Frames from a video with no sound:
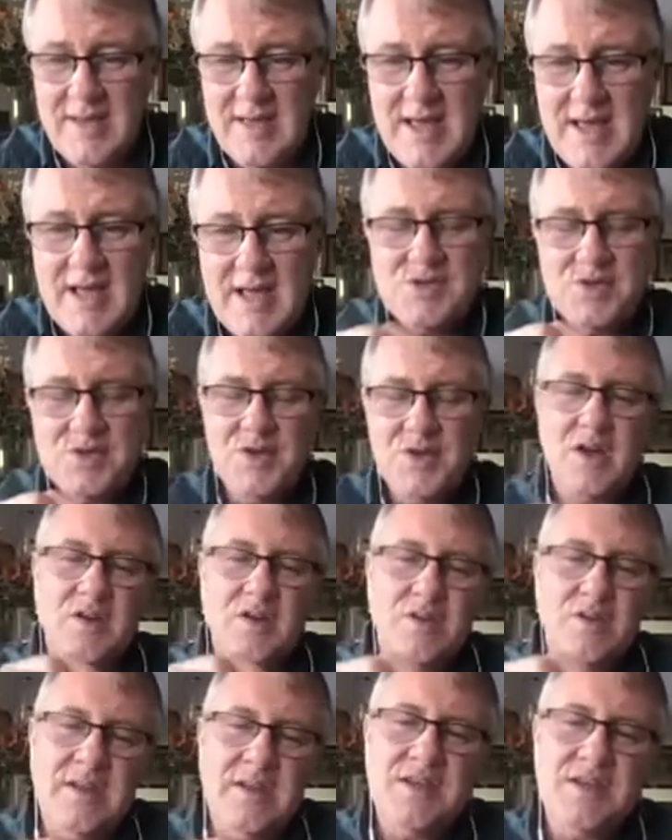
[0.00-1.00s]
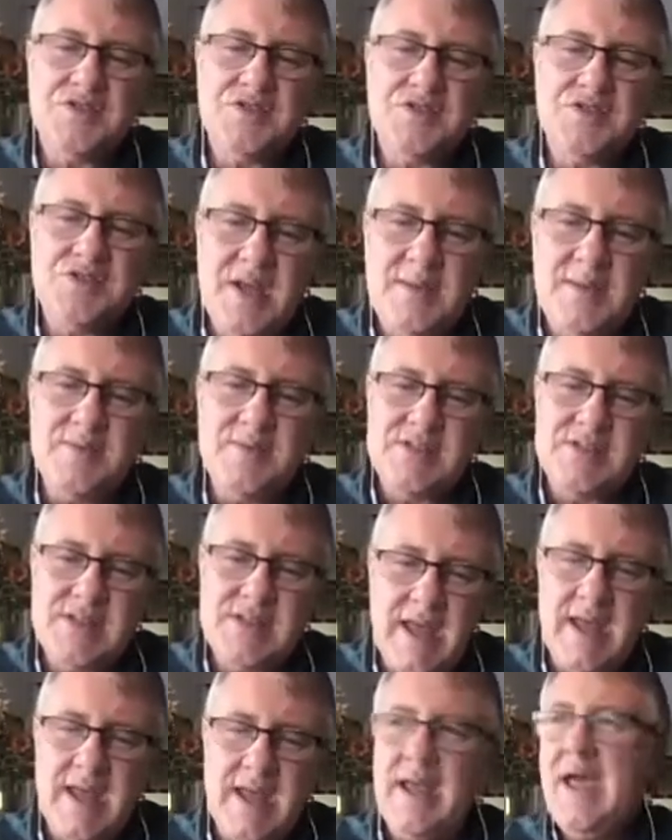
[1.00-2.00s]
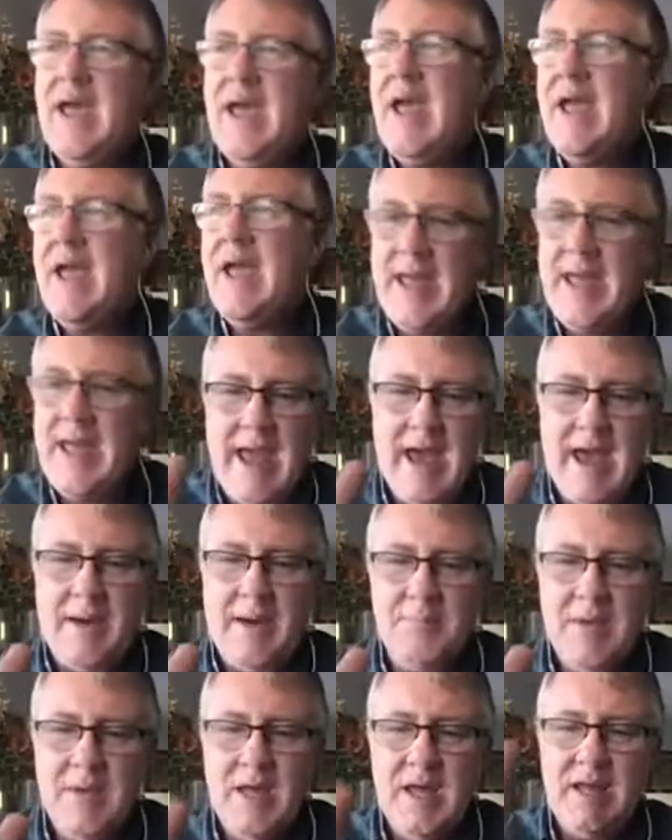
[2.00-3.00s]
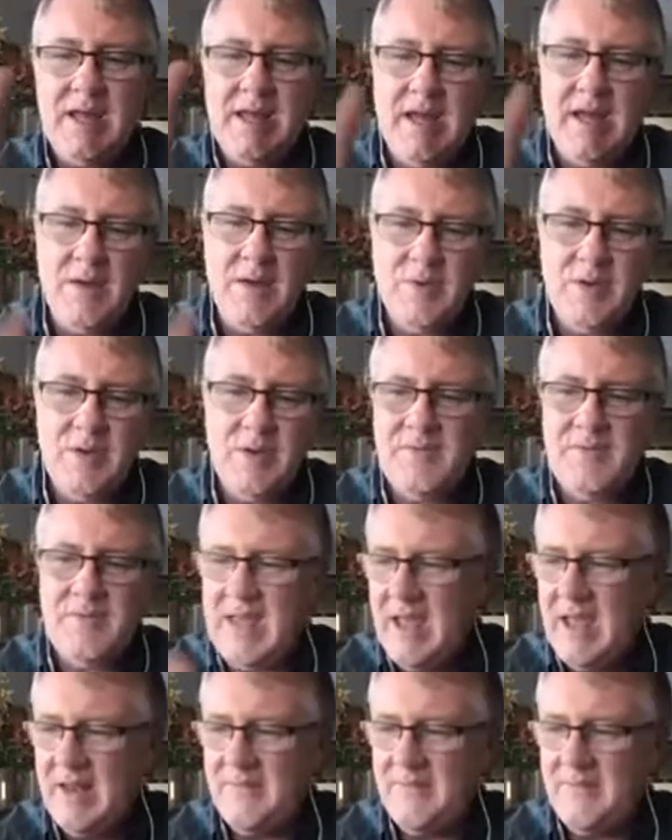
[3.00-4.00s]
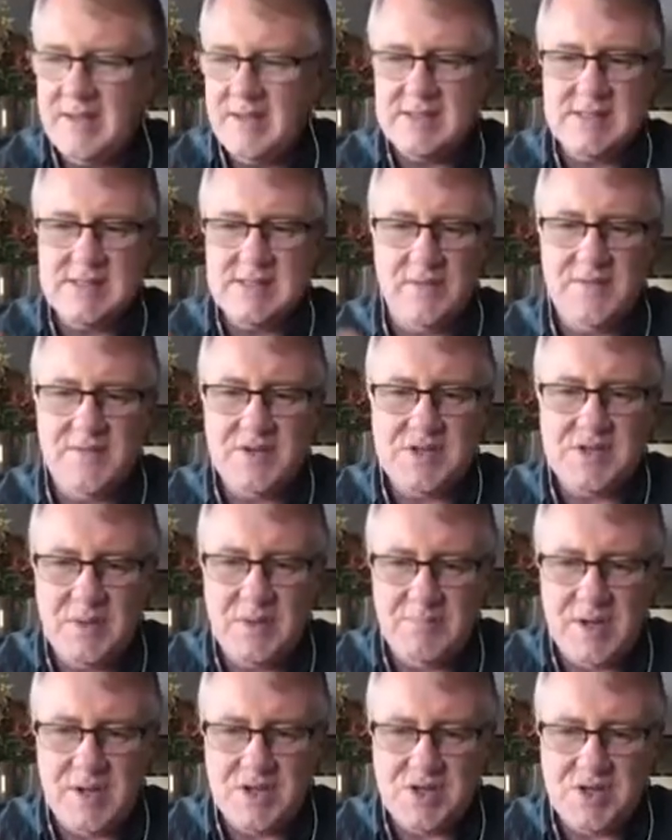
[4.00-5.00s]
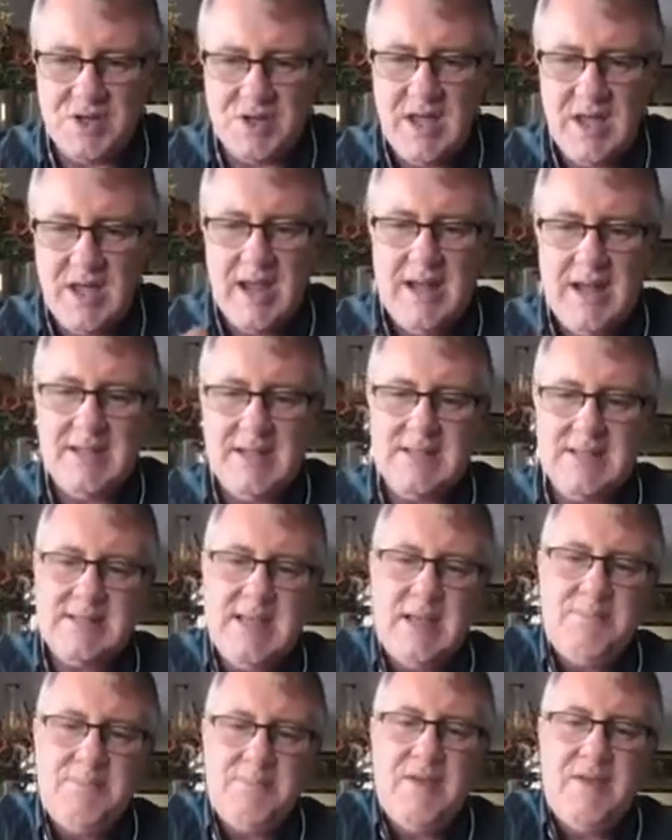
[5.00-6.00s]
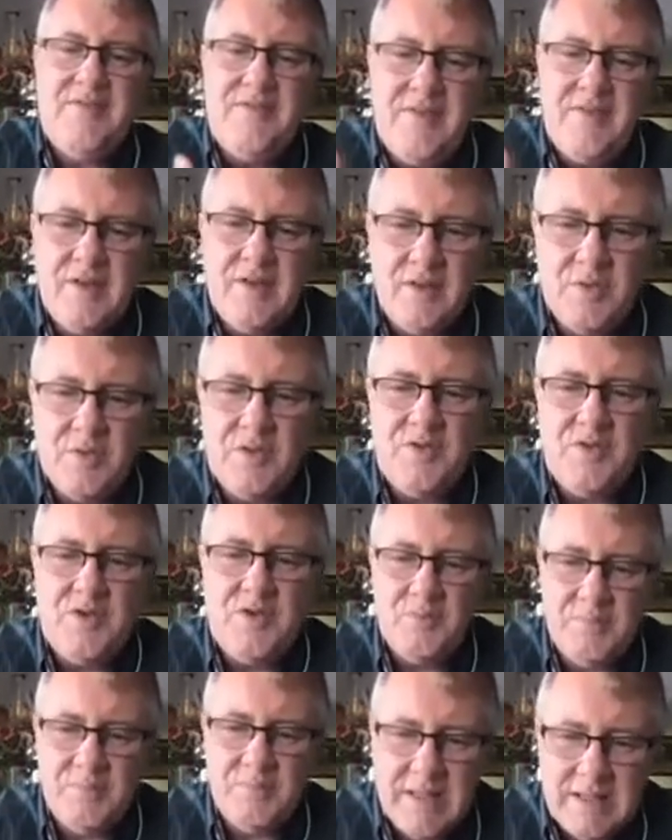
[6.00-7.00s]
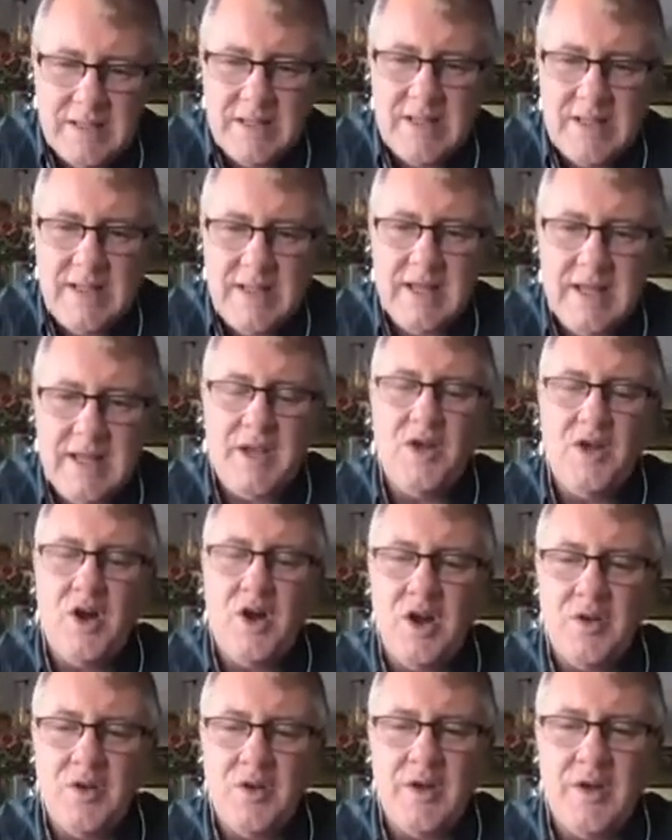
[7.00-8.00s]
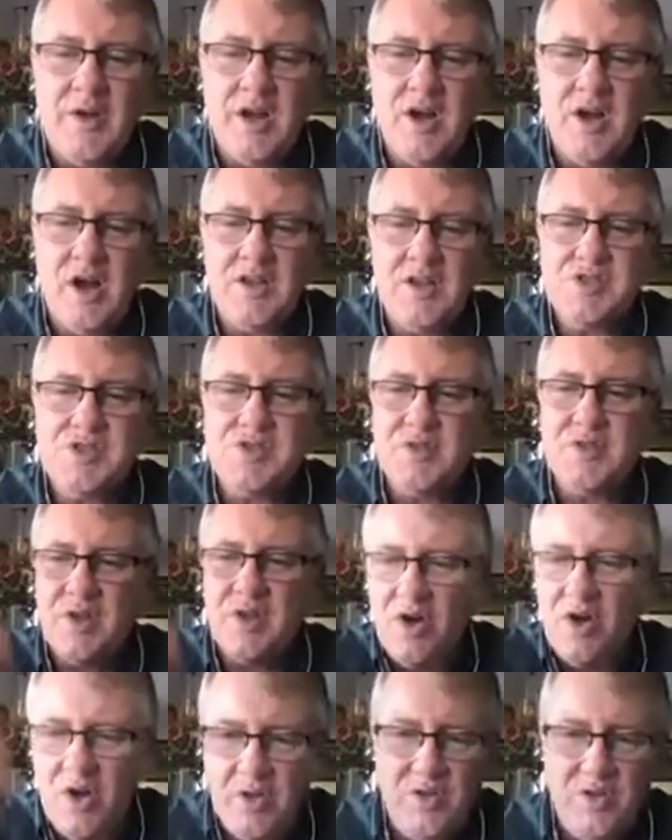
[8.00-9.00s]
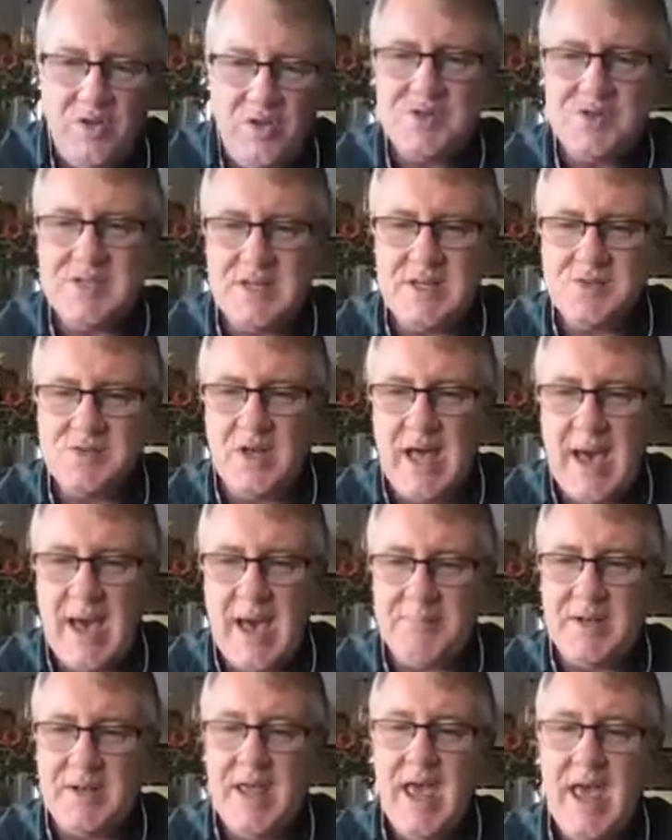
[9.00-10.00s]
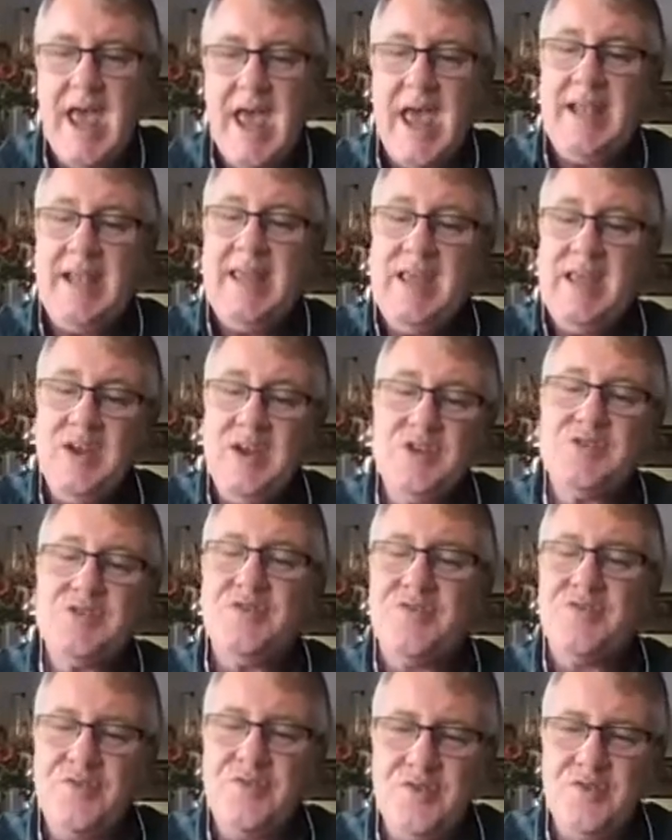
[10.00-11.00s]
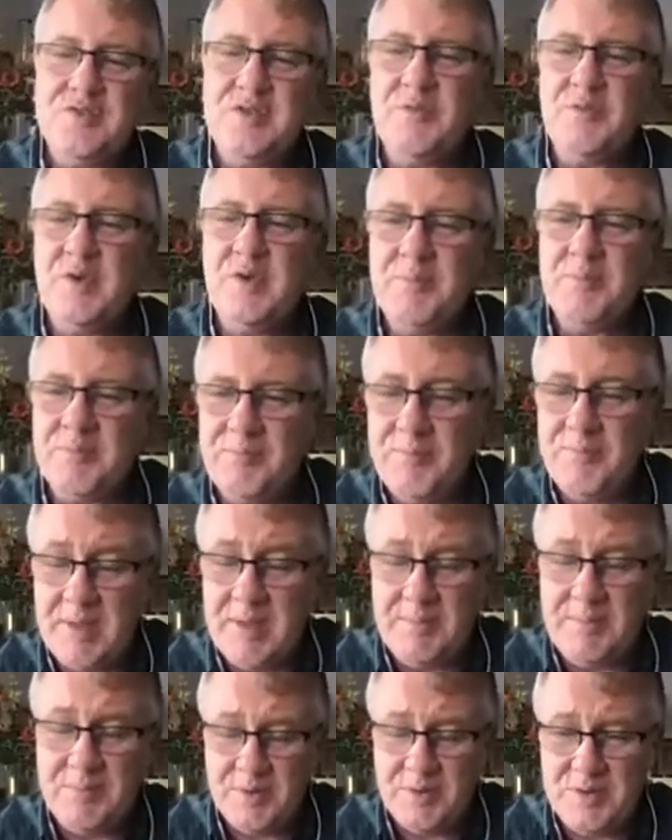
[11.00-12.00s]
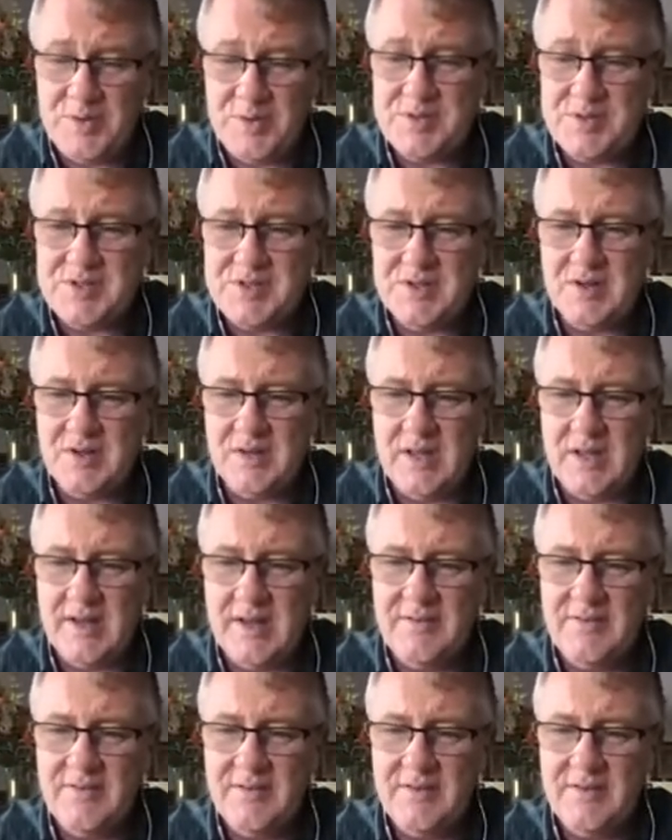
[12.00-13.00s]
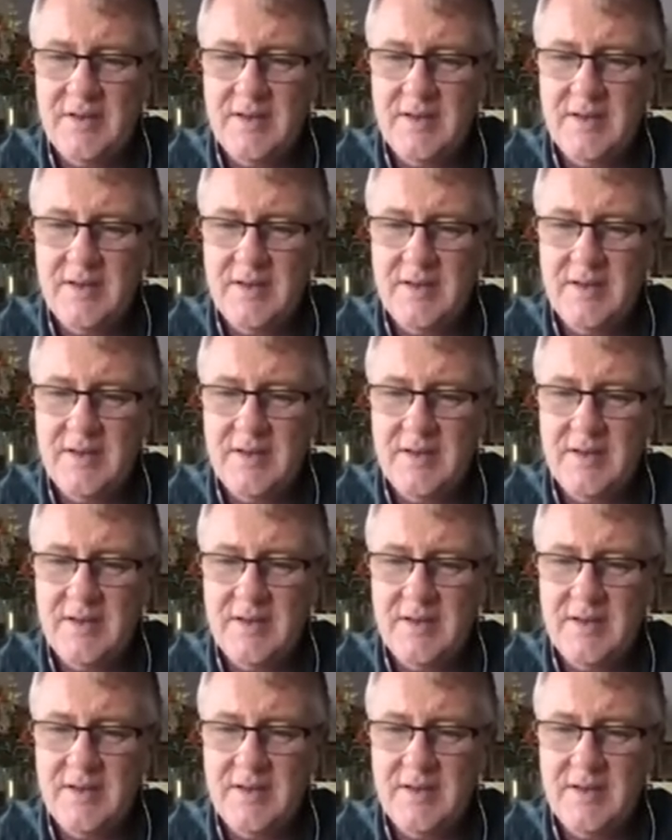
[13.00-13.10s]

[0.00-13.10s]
And so not only is James saying, hey, Cam, get rid of the envy and selfish ambition and instead be filled with humility and honoring God so that all those things will happen. And here's the fruit that will be produced in your life.